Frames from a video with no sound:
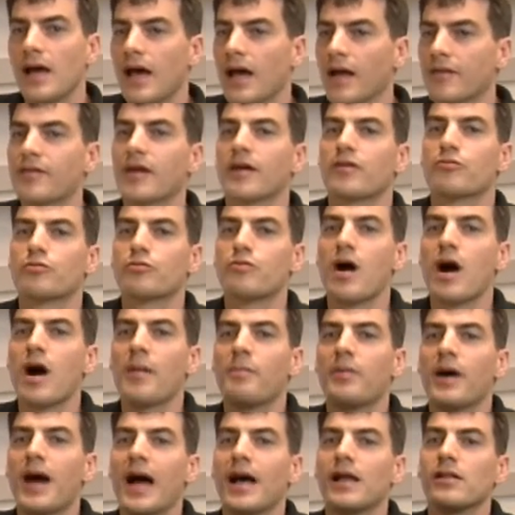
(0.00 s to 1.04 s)
As I grew
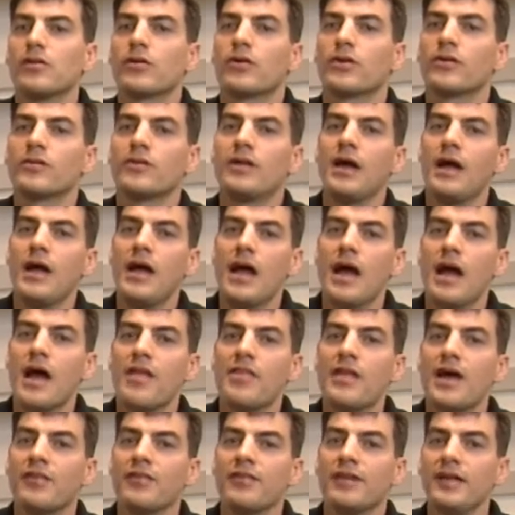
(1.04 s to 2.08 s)
up, I learned
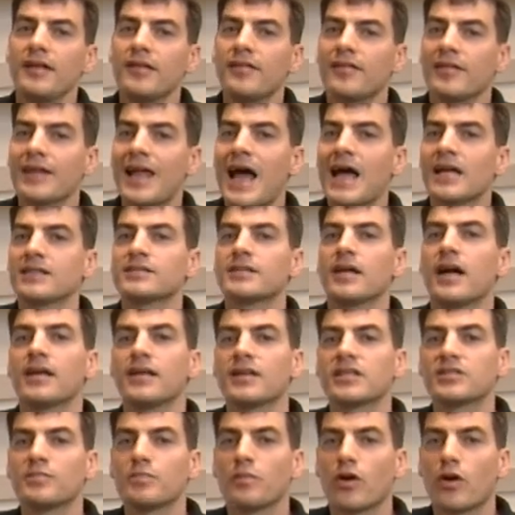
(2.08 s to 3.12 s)
that these last
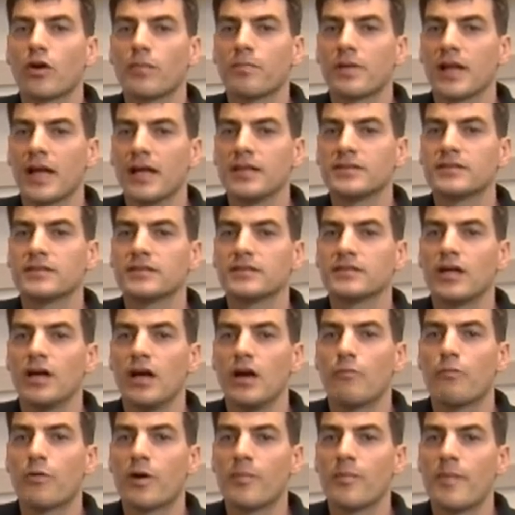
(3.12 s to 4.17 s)
unexplored places
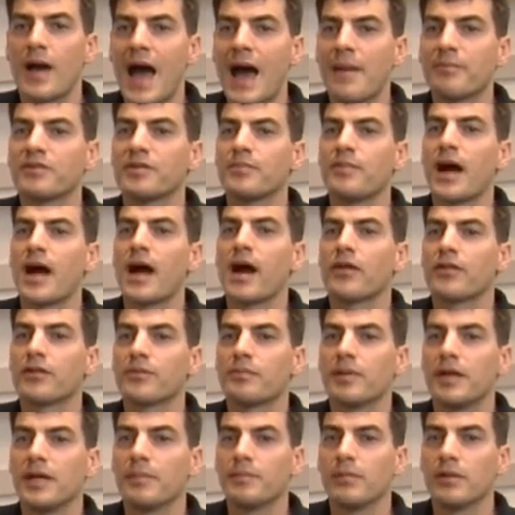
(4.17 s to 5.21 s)
were mapped by other
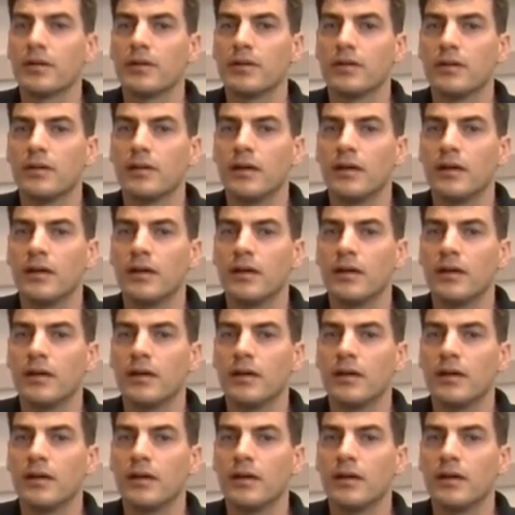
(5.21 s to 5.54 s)
people,